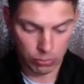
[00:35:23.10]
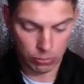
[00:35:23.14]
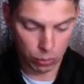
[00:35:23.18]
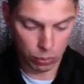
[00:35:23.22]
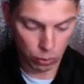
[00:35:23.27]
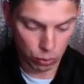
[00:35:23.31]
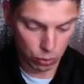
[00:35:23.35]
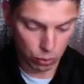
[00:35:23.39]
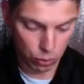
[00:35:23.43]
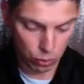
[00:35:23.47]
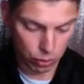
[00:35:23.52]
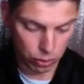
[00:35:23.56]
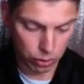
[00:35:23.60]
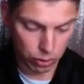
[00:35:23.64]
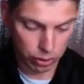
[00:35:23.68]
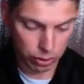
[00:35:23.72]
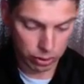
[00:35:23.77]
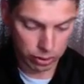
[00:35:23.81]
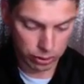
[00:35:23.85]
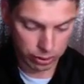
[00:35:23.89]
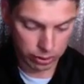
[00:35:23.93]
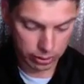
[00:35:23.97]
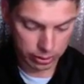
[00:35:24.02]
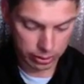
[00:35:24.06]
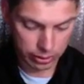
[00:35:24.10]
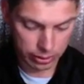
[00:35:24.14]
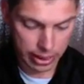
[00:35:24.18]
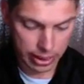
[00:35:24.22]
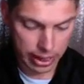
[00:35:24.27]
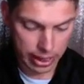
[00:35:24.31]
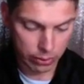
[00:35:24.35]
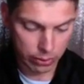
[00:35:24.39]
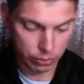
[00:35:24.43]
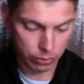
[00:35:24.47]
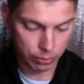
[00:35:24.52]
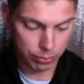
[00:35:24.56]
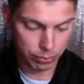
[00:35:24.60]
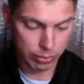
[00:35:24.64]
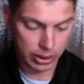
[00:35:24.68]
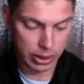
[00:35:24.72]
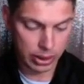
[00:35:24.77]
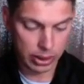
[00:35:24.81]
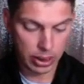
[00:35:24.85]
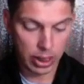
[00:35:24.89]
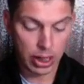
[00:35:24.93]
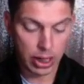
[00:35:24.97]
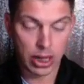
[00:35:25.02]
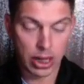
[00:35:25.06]
Or that would
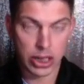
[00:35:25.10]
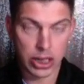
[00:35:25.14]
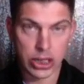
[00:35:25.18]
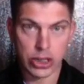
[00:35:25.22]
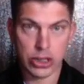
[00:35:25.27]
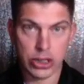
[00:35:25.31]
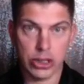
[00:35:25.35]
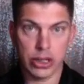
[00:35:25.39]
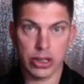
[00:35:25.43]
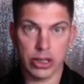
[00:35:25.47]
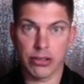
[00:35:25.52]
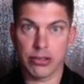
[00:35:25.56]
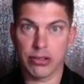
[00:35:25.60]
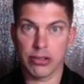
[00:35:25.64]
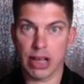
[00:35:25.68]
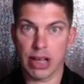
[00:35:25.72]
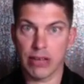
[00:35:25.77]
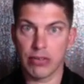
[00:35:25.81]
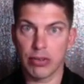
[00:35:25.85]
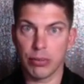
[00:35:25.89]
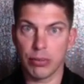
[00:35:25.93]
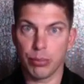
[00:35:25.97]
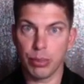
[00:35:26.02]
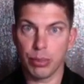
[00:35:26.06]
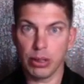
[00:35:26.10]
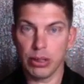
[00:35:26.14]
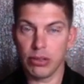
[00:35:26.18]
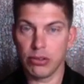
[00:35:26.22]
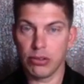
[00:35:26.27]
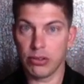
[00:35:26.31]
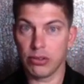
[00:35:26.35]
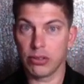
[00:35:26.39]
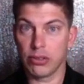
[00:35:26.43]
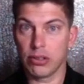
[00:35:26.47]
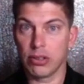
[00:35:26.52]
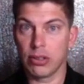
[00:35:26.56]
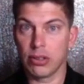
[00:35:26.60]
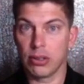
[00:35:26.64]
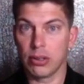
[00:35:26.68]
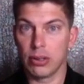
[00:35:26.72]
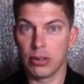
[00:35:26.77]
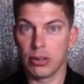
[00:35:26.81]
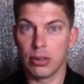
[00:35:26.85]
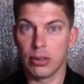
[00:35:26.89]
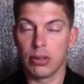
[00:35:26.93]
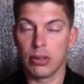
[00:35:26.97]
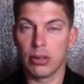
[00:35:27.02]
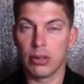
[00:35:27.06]
be 107 pieces.
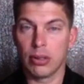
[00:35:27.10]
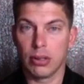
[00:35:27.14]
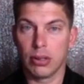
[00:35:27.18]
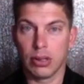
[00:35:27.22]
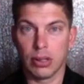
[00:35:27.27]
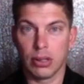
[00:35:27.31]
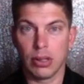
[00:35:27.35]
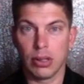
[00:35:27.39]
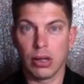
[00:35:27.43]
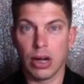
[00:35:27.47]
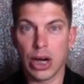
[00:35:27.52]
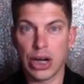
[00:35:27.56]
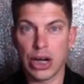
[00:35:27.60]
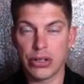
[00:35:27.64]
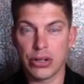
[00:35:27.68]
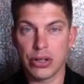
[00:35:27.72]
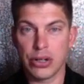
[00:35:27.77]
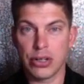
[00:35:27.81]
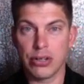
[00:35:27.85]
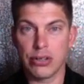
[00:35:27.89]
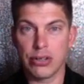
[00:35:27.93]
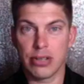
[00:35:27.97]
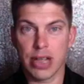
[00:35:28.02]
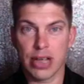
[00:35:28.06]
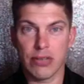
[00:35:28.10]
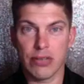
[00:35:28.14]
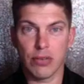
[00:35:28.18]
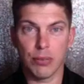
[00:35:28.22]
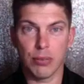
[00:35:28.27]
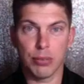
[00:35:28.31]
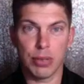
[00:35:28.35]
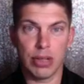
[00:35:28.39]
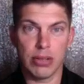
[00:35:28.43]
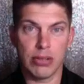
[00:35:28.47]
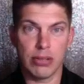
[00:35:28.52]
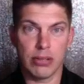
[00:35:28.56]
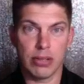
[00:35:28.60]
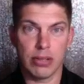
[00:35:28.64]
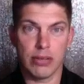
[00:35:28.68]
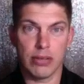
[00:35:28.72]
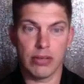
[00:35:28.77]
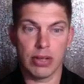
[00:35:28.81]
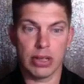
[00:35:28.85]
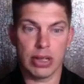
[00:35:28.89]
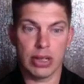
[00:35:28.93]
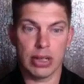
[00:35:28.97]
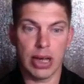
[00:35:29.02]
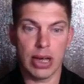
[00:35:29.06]
107 pieces
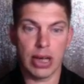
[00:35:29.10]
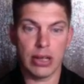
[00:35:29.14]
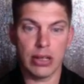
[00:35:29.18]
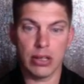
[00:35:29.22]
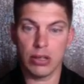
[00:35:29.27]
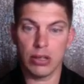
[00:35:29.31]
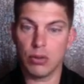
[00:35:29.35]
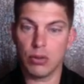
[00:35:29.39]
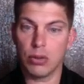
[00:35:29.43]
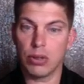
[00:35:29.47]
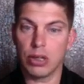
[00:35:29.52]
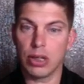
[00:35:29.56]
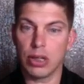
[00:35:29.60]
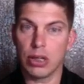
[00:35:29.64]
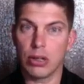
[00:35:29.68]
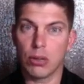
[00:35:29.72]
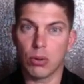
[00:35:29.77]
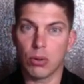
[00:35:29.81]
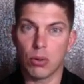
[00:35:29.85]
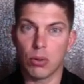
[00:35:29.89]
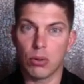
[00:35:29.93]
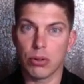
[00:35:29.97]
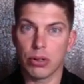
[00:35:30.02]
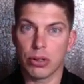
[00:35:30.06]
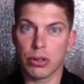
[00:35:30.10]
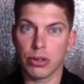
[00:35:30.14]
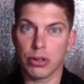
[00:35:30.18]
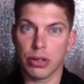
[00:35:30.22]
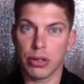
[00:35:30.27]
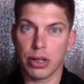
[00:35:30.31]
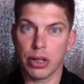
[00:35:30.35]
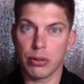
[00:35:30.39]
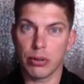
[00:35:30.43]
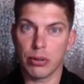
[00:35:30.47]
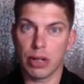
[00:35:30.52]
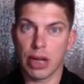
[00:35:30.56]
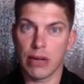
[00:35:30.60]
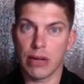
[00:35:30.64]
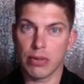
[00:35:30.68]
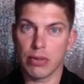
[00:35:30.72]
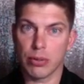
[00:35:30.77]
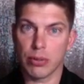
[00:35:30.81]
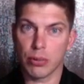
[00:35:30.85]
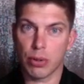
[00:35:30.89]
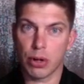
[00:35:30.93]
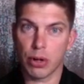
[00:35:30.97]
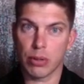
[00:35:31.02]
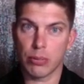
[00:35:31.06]
every day that you would need to order to hit Life of the
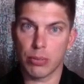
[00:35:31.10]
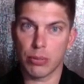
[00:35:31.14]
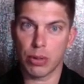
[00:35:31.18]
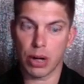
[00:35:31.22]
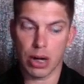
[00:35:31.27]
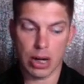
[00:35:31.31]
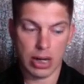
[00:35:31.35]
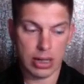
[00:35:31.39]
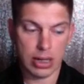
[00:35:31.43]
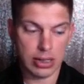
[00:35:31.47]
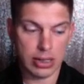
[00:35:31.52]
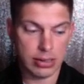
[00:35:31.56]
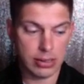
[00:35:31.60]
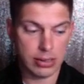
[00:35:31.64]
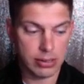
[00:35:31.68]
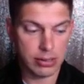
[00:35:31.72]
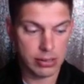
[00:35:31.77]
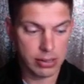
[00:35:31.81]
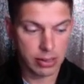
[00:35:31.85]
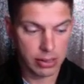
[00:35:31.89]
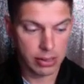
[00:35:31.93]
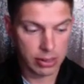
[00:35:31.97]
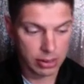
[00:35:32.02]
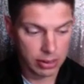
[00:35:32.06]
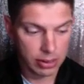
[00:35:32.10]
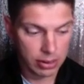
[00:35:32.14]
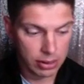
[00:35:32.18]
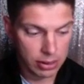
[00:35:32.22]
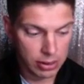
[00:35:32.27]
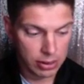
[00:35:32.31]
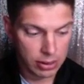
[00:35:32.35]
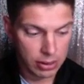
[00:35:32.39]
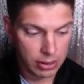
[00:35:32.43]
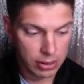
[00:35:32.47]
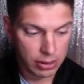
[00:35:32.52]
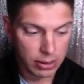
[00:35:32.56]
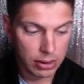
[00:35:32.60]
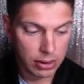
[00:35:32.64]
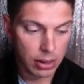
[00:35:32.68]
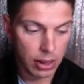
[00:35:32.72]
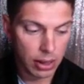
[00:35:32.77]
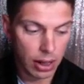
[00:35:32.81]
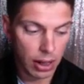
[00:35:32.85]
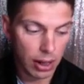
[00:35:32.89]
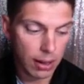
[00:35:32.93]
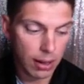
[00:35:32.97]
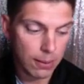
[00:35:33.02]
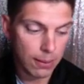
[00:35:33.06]
Party bronze
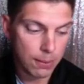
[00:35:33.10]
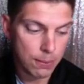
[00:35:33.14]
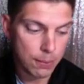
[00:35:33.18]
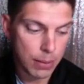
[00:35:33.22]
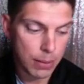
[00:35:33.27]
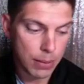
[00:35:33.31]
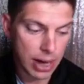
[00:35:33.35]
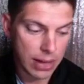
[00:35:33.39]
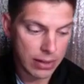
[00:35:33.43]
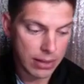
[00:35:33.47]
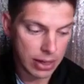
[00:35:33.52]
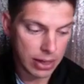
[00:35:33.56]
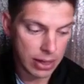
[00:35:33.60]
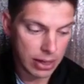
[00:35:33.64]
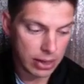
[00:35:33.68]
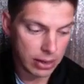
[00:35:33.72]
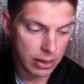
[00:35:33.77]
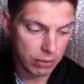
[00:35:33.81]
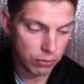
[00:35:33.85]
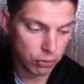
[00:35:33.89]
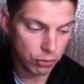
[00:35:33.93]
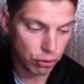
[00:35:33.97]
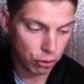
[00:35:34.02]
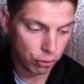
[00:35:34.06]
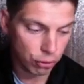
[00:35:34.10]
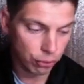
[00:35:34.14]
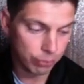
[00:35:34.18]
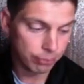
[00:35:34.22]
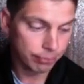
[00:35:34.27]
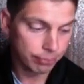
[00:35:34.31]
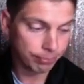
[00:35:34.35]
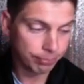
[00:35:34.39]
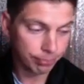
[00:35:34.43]
by the end of June.